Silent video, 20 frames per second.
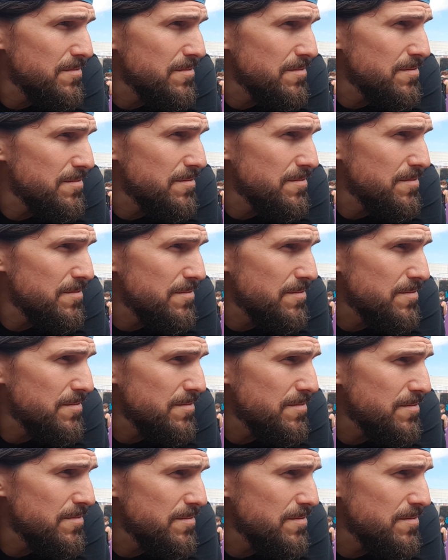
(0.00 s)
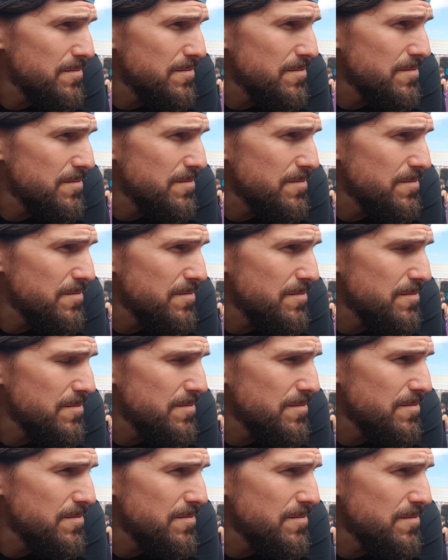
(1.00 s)

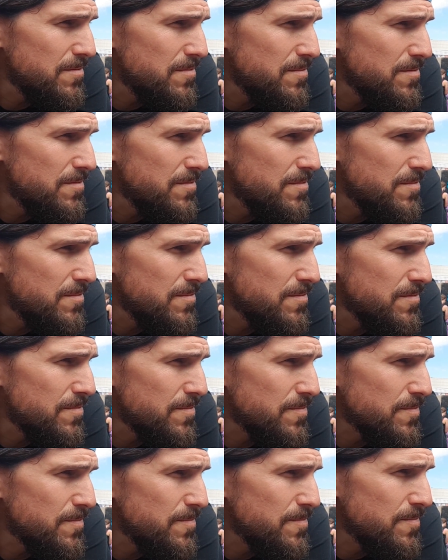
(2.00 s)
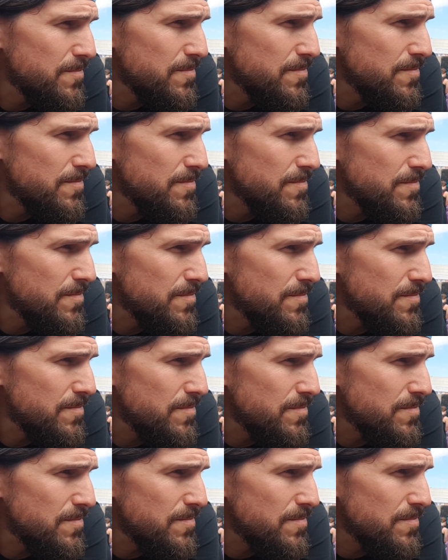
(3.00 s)

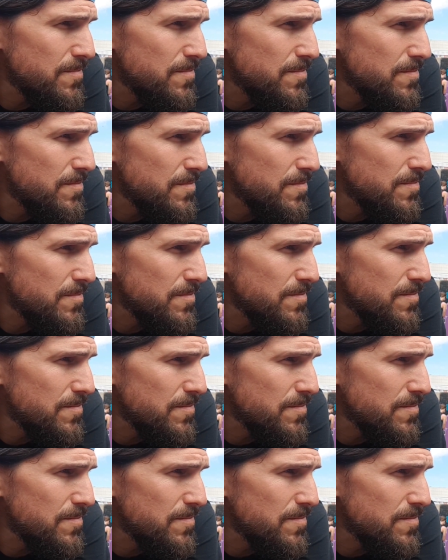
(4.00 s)
The person shown says nothing.